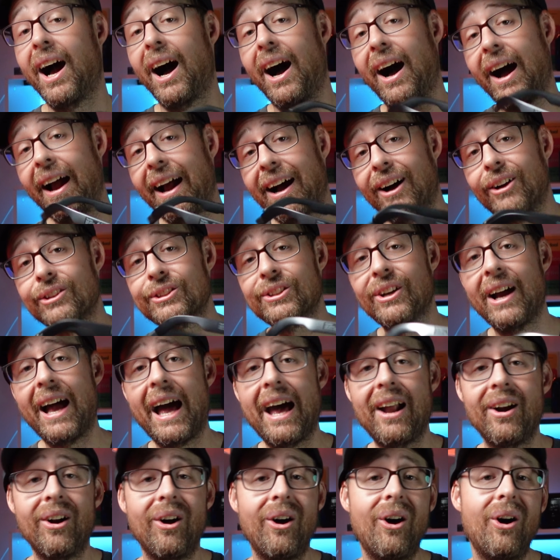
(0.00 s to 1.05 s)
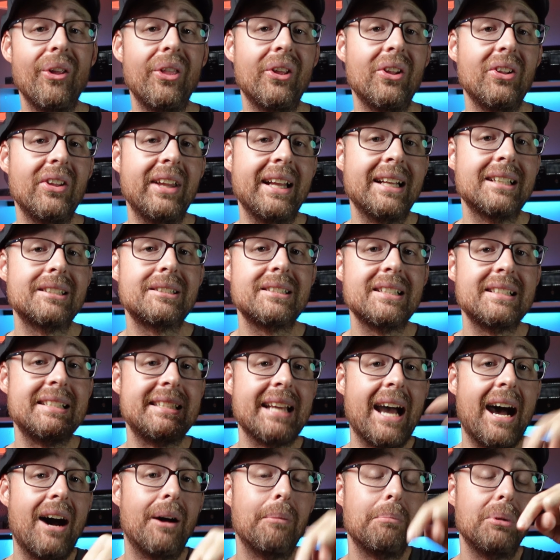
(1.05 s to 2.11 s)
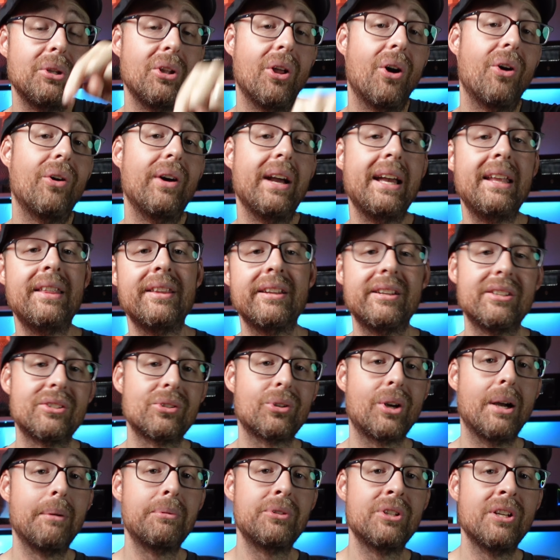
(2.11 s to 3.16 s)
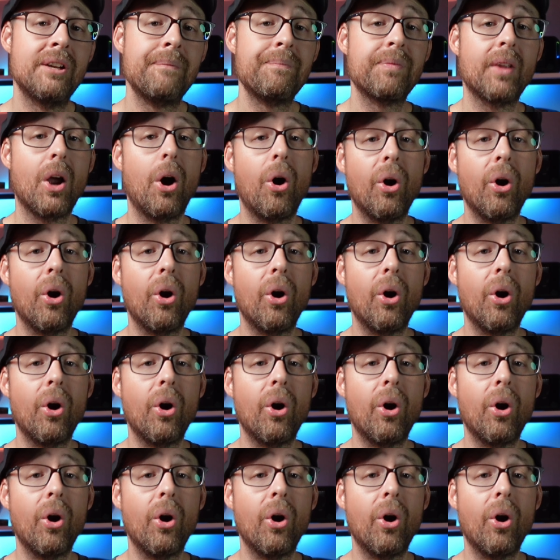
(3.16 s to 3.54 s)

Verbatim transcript: I also added all the links down below in the description,